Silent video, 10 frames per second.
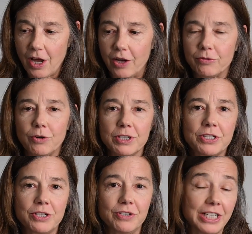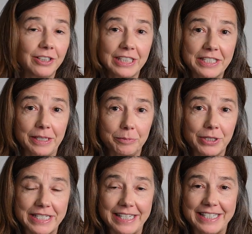Of course, you need a listing
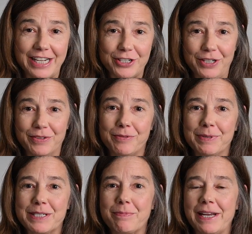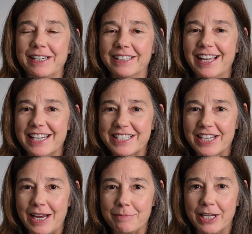presentation. We've been spending a lot of
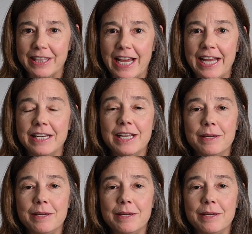time on that.